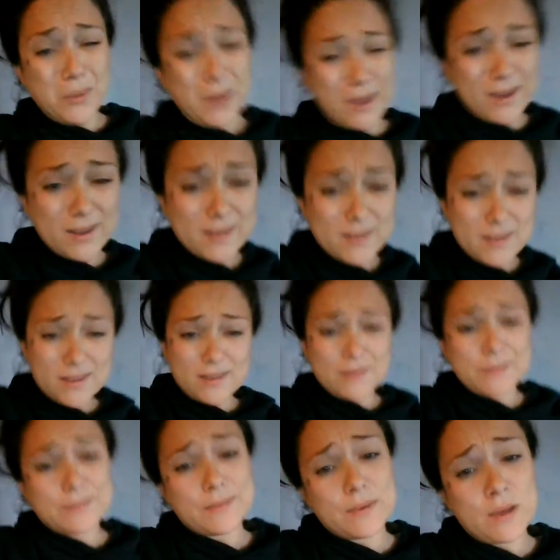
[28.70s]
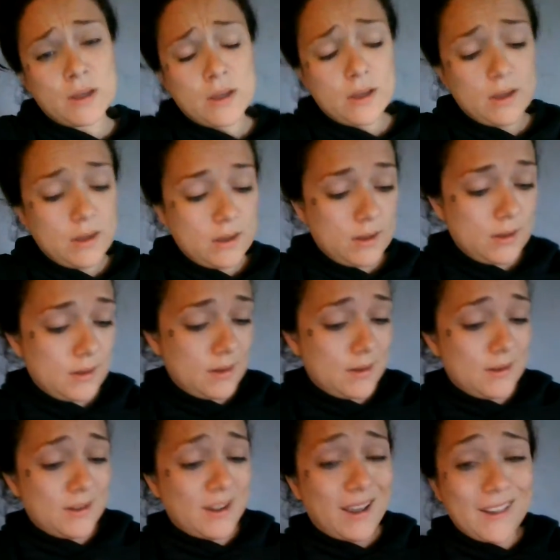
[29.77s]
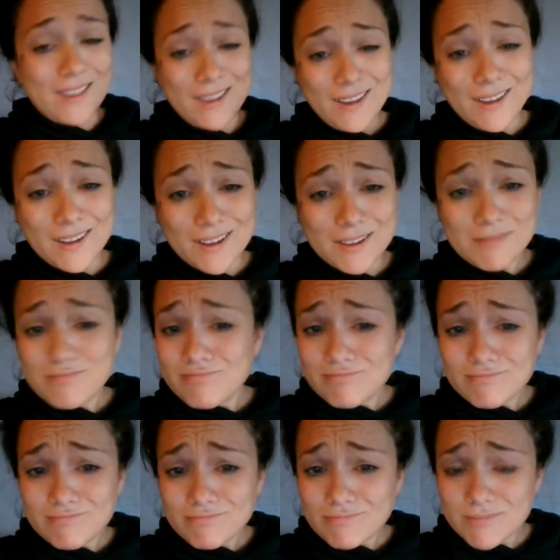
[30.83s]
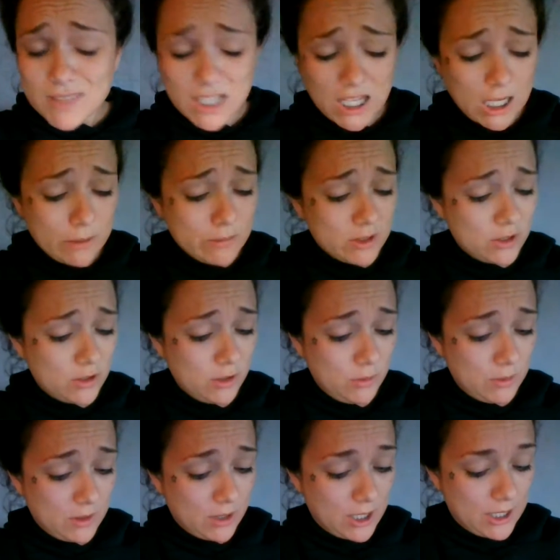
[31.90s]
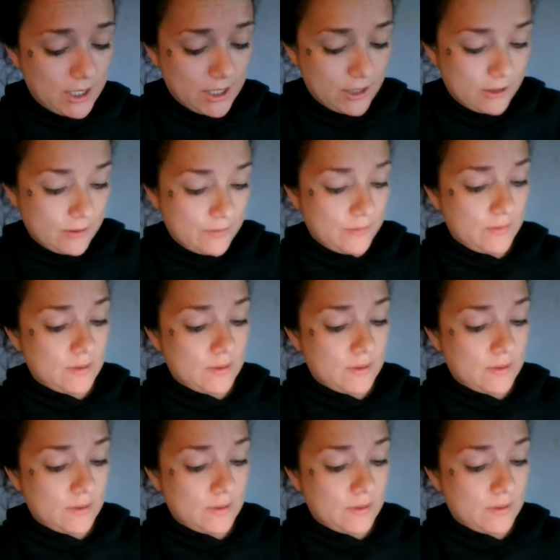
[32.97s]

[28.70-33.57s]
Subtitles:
weeks. I think time's stupid right now.